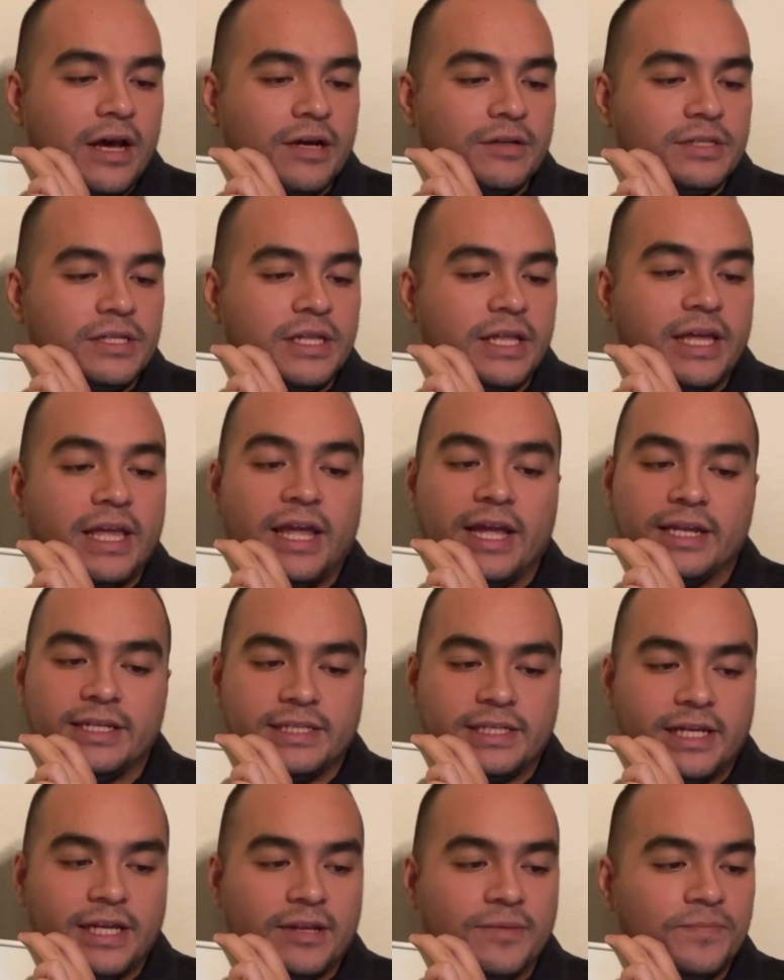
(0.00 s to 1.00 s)
to the
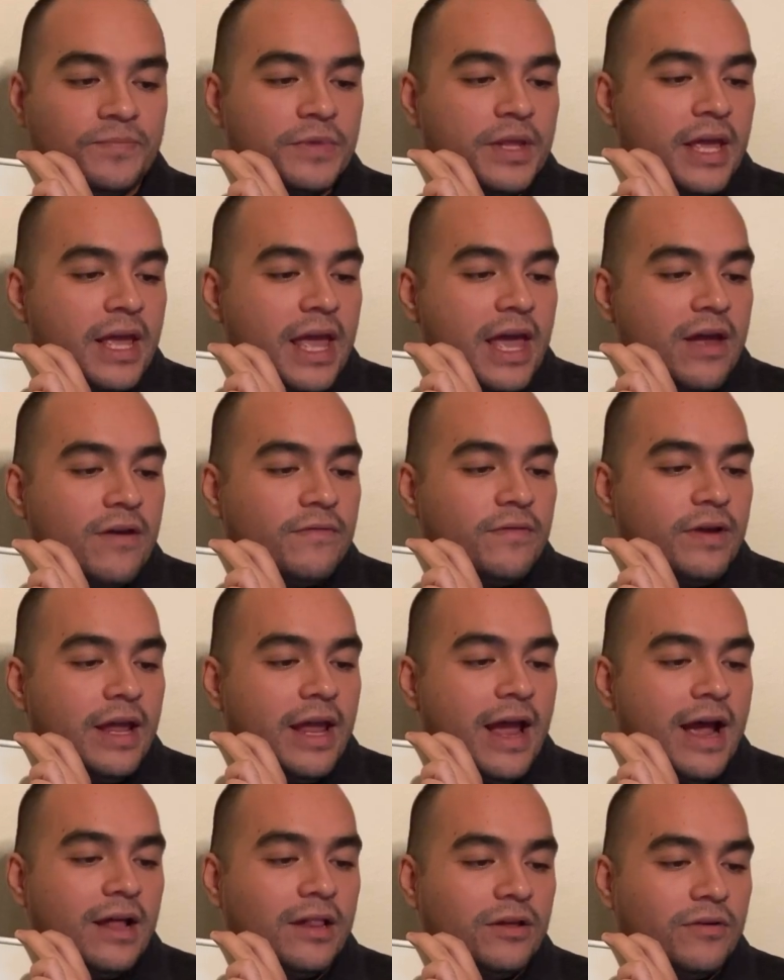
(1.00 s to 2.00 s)
guillotine. Every
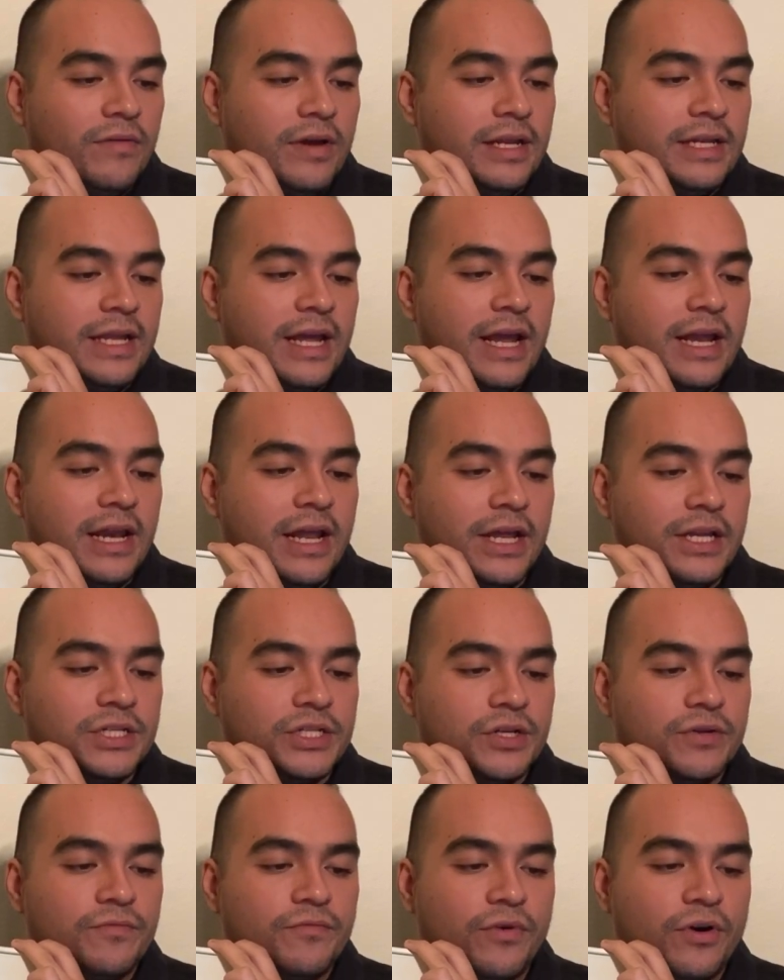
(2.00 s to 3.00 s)
Halloween day in
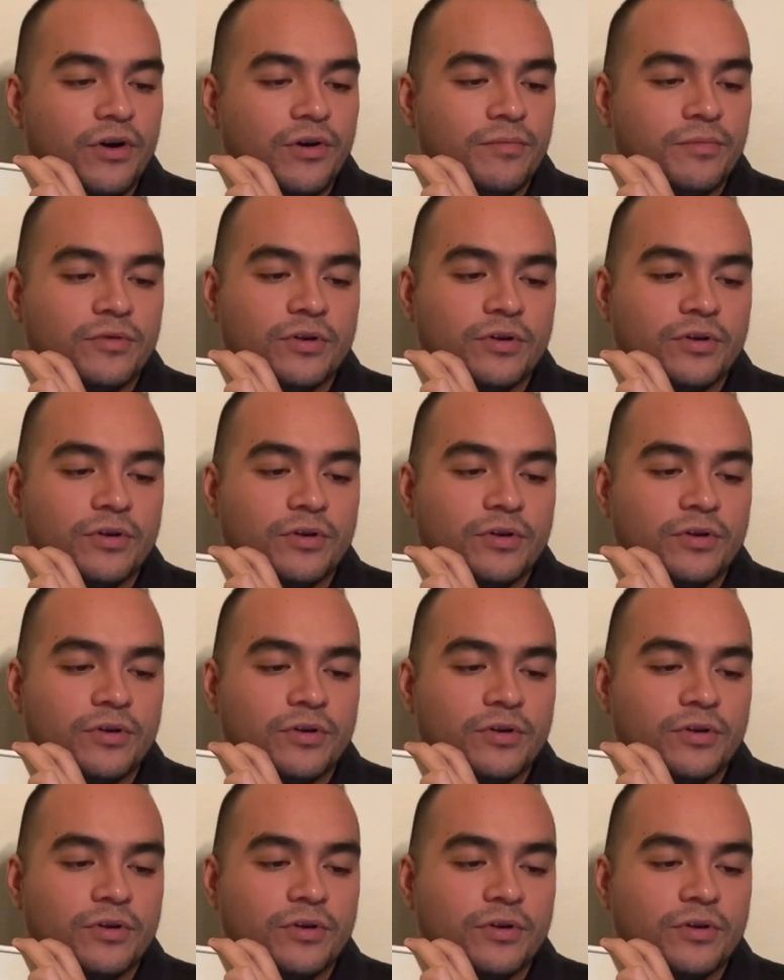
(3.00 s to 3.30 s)
ancient Rome,